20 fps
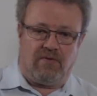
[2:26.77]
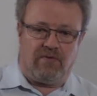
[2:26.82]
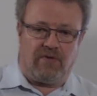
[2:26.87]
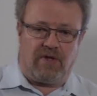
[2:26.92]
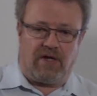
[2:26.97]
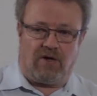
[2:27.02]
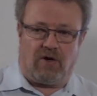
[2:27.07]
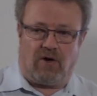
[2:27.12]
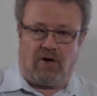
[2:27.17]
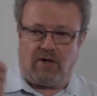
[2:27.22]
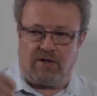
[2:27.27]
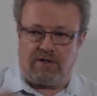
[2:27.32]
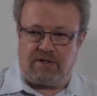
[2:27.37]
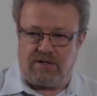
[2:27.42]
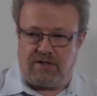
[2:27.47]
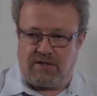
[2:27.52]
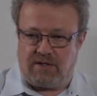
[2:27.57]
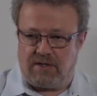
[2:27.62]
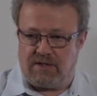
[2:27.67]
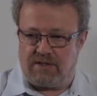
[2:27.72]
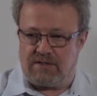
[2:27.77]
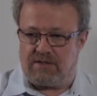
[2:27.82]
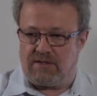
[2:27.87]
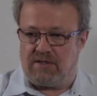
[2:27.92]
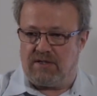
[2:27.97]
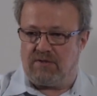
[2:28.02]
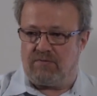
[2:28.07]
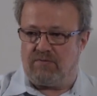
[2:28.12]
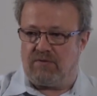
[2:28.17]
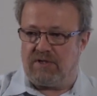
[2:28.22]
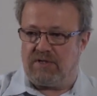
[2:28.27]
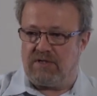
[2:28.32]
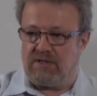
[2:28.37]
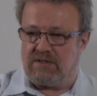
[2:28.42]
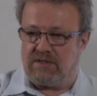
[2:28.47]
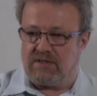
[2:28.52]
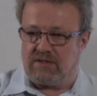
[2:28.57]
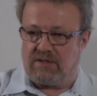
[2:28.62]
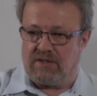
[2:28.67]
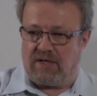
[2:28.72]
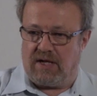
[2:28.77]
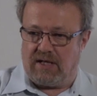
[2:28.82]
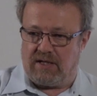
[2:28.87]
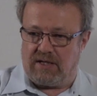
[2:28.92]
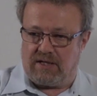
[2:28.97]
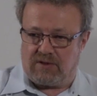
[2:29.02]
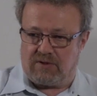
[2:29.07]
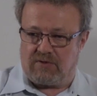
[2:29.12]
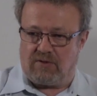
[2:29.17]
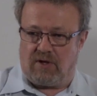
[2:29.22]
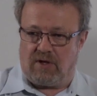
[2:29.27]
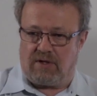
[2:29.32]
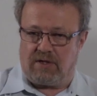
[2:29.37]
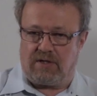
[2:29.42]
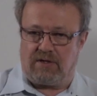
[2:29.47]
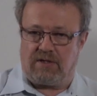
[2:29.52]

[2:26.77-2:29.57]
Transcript: that all it does, it releases an electron,